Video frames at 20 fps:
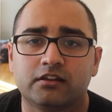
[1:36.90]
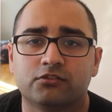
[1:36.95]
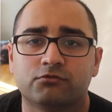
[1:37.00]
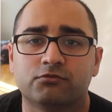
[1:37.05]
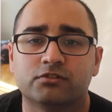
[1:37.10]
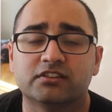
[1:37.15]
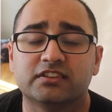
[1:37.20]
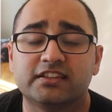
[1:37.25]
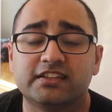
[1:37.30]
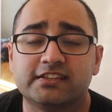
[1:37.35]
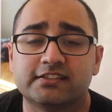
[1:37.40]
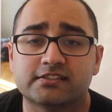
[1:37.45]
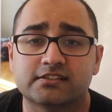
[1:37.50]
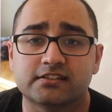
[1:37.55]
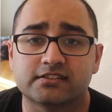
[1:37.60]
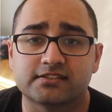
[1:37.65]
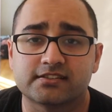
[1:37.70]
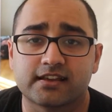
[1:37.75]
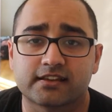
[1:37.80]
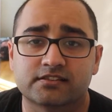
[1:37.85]
released
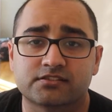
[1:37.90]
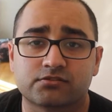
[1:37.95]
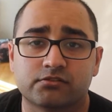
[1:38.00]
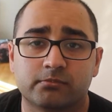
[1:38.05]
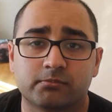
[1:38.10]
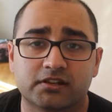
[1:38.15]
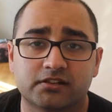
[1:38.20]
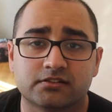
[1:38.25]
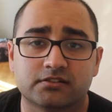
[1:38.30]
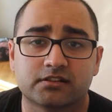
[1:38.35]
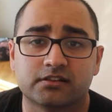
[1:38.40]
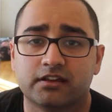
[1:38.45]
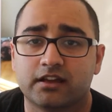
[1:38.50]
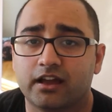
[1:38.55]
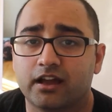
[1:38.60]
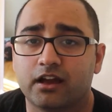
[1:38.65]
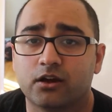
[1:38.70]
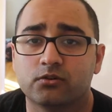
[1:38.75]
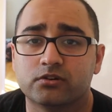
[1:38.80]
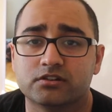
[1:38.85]
its excrement
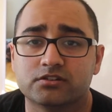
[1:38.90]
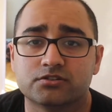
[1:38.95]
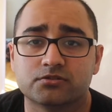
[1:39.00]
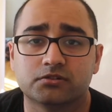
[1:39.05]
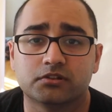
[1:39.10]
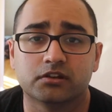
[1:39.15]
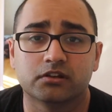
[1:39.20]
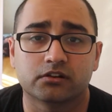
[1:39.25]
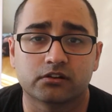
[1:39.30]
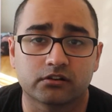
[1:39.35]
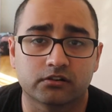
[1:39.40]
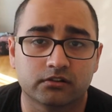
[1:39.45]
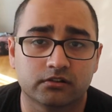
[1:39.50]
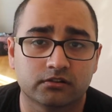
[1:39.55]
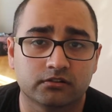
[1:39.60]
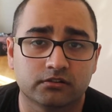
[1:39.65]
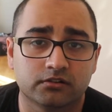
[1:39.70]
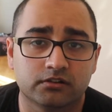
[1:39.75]
out into the earth.